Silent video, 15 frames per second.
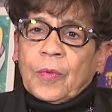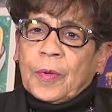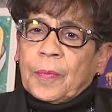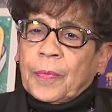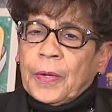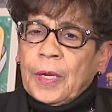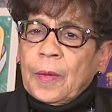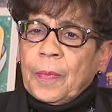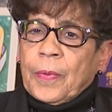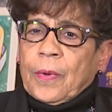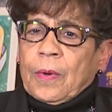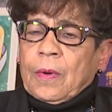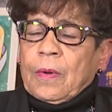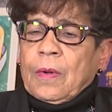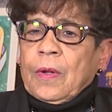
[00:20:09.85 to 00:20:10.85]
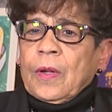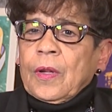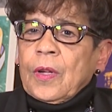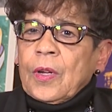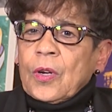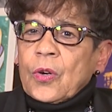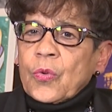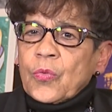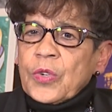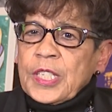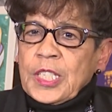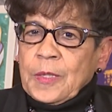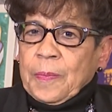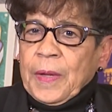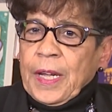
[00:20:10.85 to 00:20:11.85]
when people
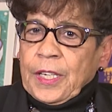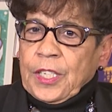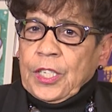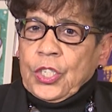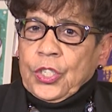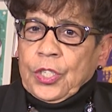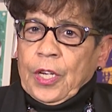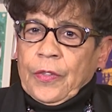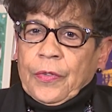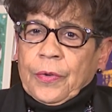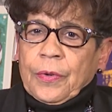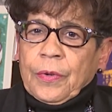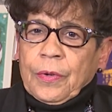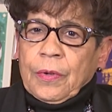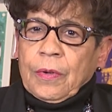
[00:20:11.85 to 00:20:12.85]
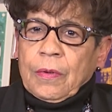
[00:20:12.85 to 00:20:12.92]
respect each other,